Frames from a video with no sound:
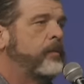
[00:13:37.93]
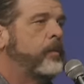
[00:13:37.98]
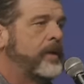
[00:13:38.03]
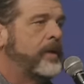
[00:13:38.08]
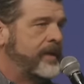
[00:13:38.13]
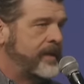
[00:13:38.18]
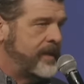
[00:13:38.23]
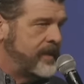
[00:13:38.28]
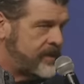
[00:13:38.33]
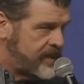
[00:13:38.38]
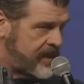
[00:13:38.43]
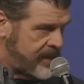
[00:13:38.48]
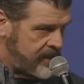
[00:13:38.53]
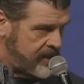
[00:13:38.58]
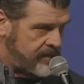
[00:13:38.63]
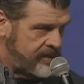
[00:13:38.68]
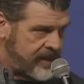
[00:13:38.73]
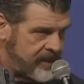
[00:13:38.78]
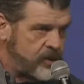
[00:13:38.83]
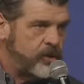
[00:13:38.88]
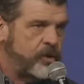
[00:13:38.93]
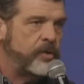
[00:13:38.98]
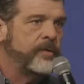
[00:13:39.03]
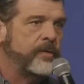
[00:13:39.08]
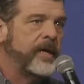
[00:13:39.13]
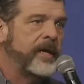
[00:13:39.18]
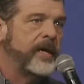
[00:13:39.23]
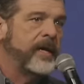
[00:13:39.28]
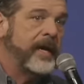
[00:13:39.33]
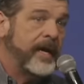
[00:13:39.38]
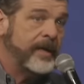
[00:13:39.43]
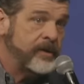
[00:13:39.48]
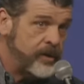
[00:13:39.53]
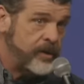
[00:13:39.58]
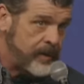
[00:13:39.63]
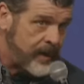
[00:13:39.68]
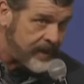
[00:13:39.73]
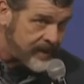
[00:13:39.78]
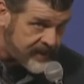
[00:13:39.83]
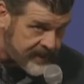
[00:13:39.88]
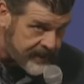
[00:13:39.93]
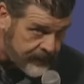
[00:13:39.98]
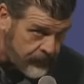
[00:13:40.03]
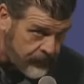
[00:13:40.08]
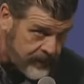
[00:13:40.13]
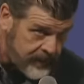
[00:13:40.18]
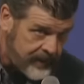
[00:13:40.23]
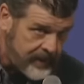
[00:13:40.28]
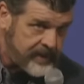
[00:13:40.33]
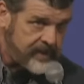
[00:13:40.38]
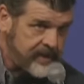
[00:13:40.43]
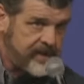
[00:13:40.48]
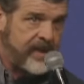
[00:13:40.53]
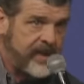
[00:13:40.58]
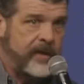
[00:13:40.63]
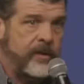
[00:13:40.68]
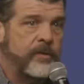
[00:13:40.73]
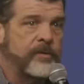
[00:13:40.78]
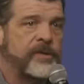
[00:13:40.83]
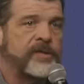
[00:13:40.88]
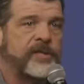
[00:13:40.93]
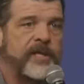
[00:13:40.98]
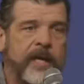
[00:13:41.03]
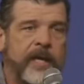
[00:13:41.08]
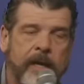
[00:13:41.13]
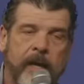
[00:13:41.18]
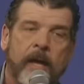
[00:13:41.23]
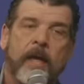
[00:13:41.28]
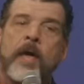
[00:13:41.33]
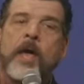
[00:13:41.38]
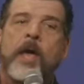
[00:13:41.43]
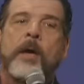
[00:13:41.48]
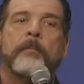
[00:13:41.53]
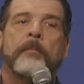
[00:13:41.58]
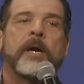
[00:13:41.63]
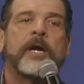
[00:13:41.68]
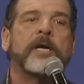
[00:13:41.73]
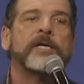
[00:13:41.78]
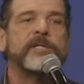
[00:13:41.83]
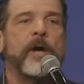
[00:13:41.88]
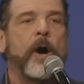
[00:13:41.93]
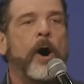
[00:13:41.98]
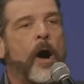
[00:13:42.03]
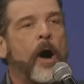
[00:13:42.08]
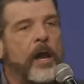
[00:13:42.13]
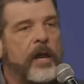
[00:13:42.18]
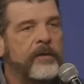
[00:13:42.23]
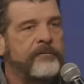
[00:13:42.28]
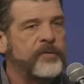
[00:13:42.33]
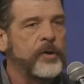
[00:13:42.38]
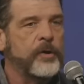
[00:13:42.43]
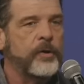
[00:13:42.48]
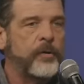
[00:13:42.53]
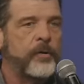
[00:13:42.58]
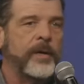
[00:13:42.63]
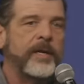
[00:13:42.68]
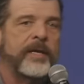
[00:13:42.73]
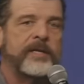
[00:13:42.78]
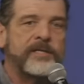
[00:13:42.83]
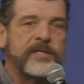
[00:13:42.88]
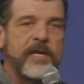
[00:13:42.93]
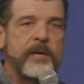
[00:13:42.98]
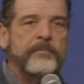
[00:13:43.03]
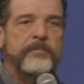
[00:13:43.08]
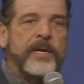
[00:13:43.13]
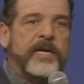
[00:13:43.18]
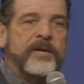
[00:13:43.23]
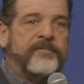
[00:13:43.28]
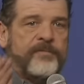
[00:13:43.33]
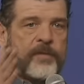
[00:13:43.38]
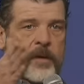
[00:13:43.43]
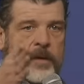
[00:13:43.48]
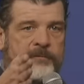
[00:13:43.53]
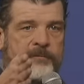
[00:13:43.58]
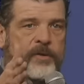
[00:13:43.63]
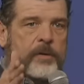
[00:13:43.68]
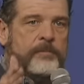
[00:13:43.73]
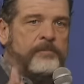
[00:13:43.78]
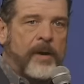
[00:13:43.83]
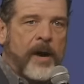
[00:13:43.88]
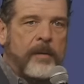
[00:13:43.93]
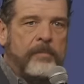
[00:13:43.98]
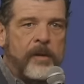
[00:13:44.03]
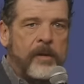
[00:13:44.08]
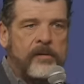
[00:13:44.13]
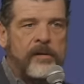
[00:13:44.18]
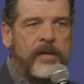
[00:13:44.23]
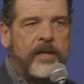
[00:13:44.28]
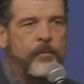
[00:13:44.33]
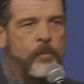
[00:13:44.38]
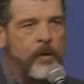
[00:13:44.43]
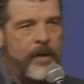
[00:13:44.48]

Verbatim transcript: what it is that, that you get and do not see what it is that you're seeing. Because all of your critics that make fun of you publicly will